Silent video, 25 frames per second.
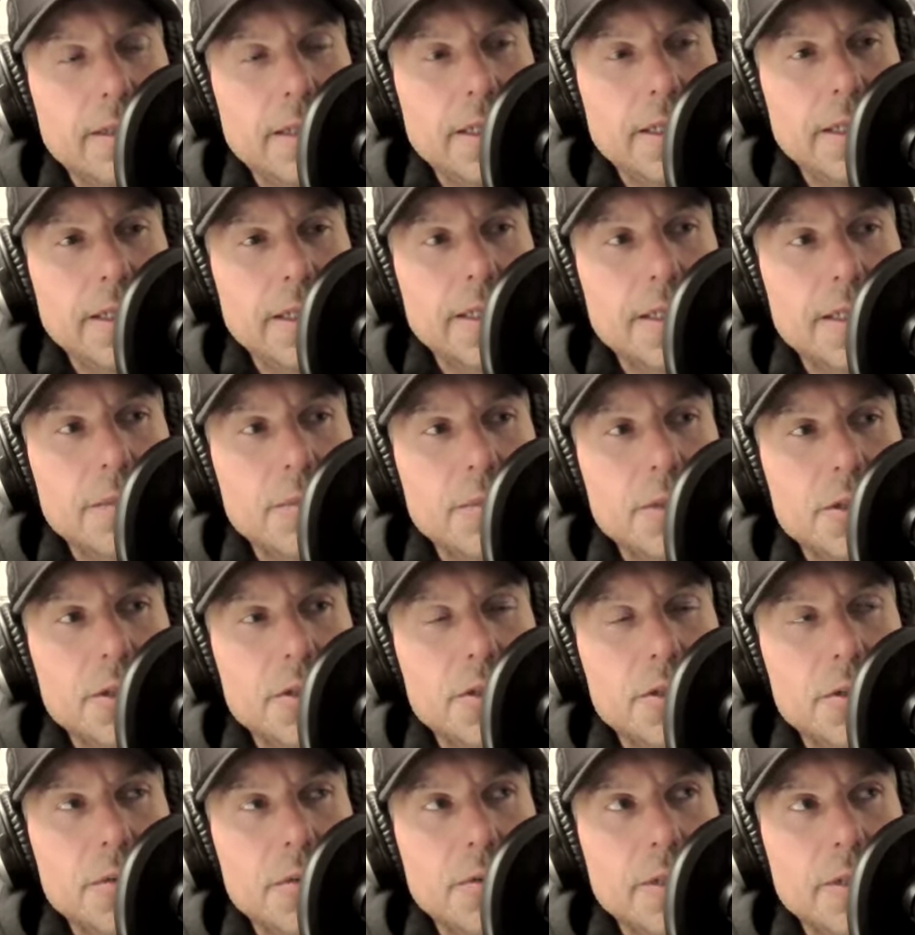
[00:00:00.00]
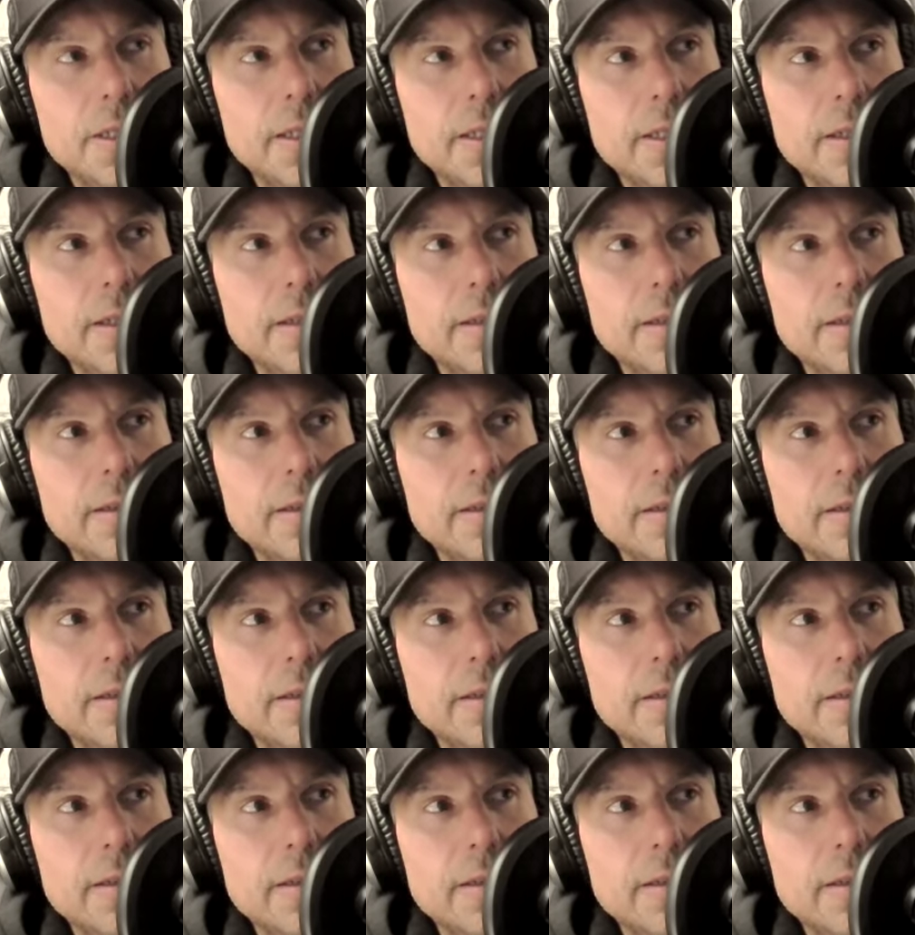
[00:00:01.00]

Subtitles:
I'm going to be shooting